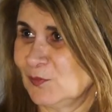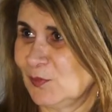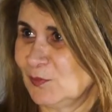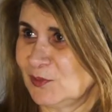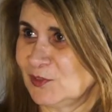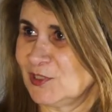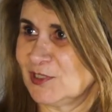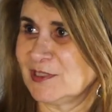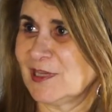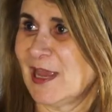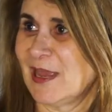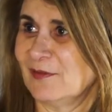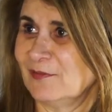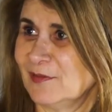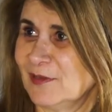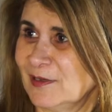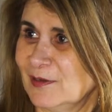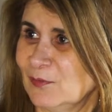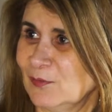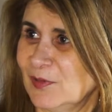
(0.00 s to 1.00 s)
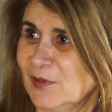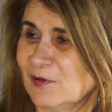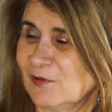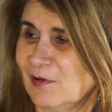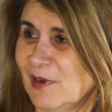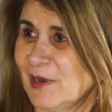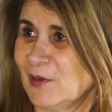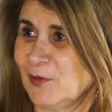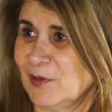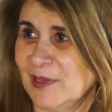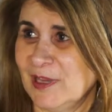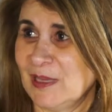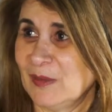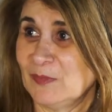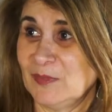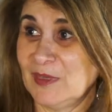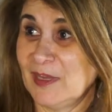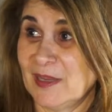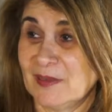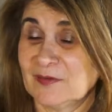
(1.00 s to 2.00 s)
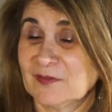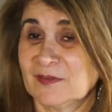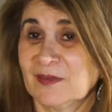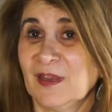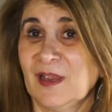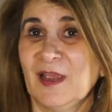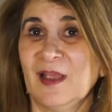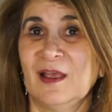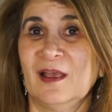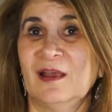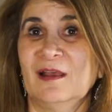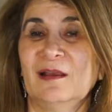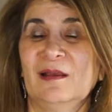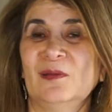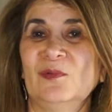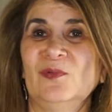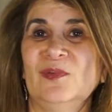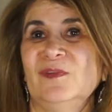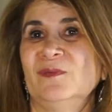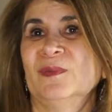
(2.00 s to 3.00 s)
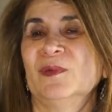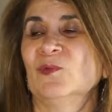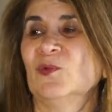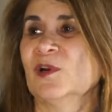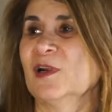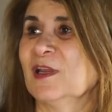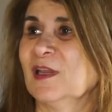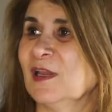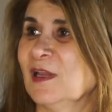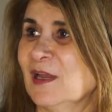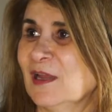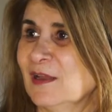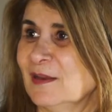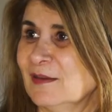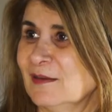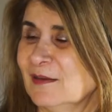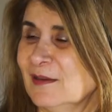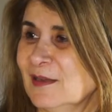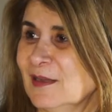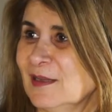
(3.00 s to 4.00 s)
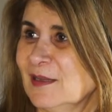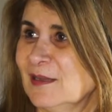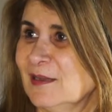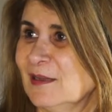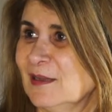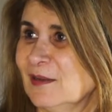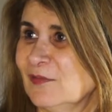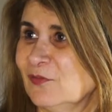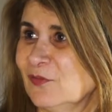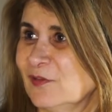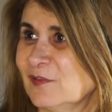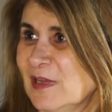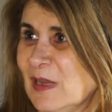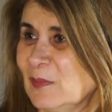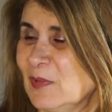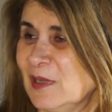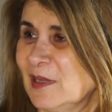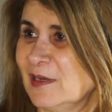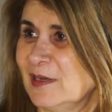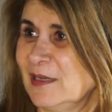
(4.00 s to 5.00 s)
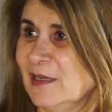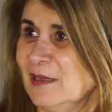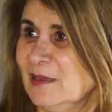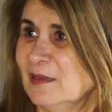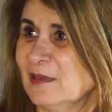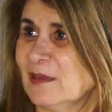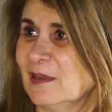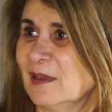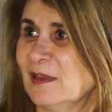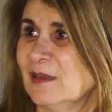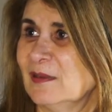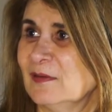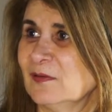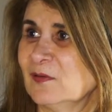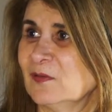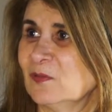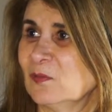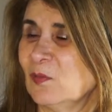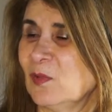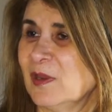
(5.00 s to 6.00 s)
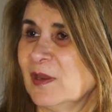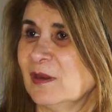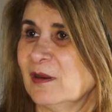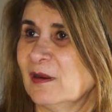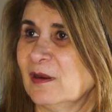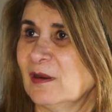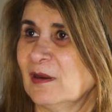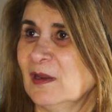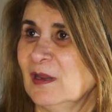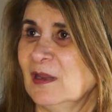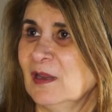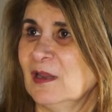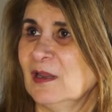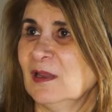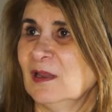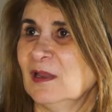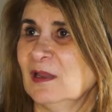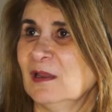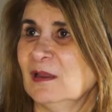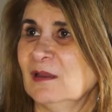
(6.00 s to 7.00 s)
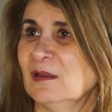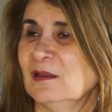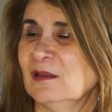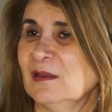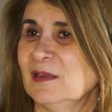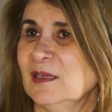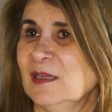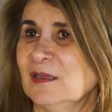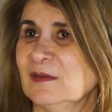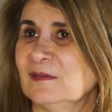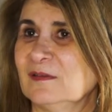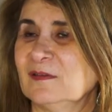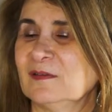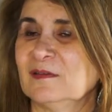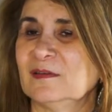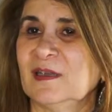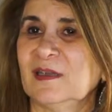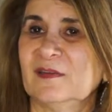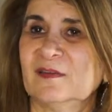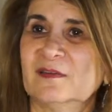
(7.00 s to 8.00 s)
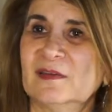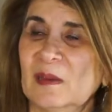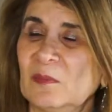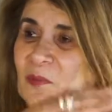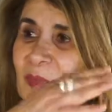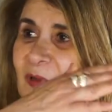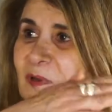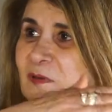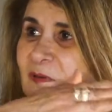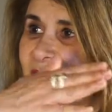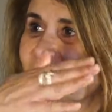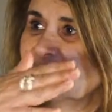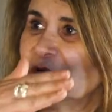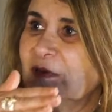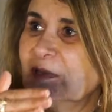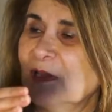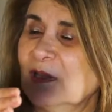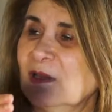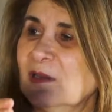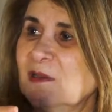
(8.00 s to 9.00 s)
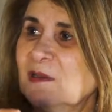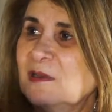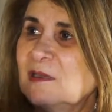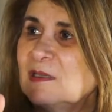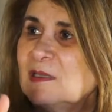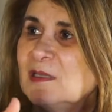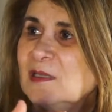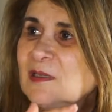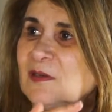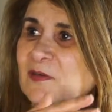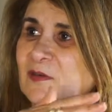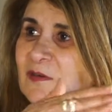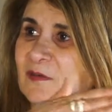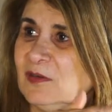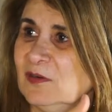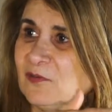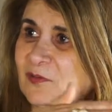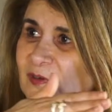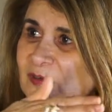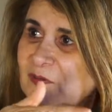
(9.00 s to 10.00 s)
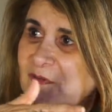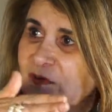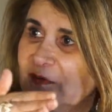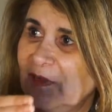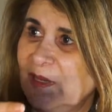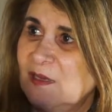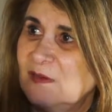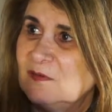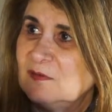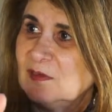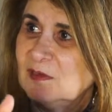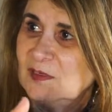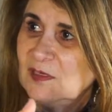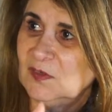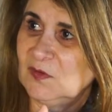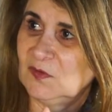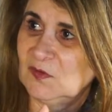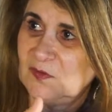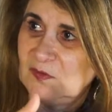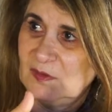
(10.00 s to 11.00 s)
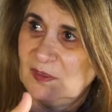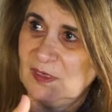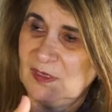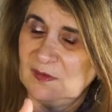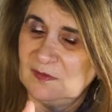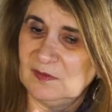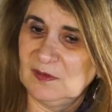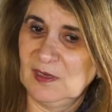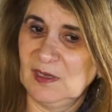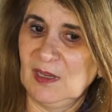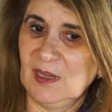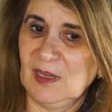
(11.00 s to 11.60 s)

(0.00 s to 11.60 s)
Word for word: we were just having with cryo yeah. yes uh, we've been working on uh, for example on a helicase where uh, it assembles uh, into different states, and each state